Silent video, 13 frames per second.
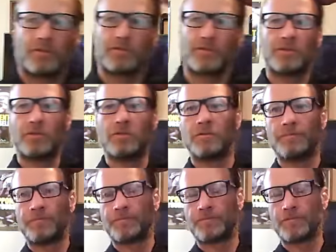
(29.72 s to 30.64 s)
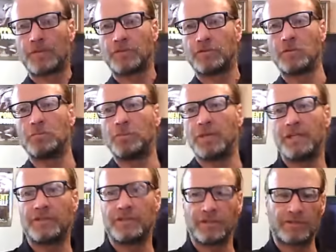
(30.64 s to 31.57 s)
there's two
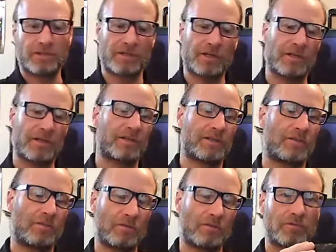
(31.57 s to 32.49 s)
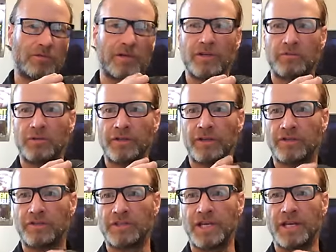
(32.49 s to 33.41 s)
pieces to try to really
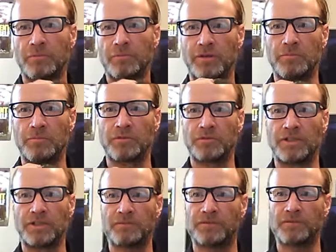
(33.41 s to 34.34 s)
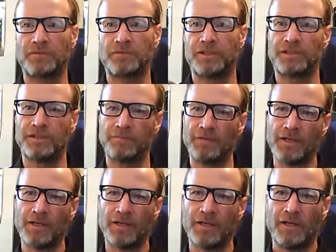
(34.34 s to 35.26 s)
understand with the motion capture system:
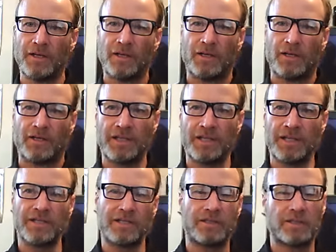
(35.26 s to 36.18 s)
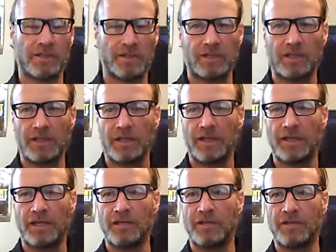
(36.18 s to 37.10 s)
lens
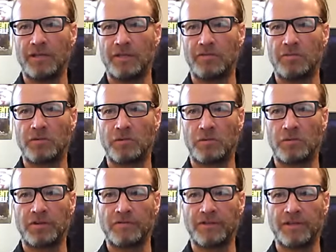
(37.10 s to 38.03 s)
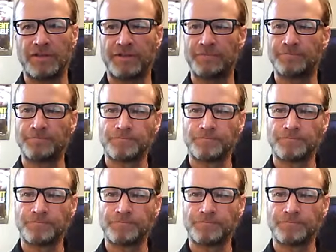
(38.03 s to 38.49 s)
and the recording device.